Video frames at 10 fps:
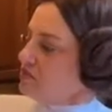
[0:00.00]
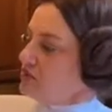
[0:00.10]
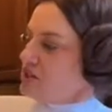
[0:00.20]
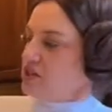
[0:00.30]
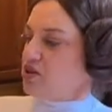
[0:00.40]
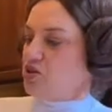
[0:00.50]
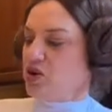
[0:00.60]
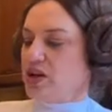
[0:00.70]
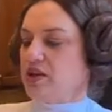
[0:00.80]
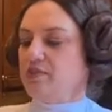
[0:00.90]
It's a little
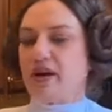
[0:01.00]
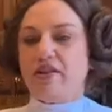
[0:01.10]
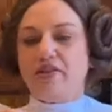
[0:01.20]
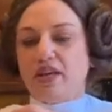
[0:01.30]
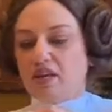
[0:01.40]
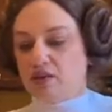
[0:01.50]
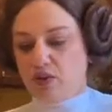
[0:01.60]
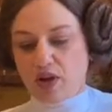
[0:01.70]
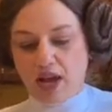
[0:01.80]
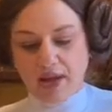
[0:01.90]
crooked, but I think he's
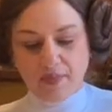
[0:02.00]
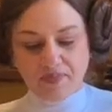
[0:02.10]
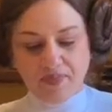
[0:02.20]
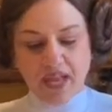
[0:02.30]
okay.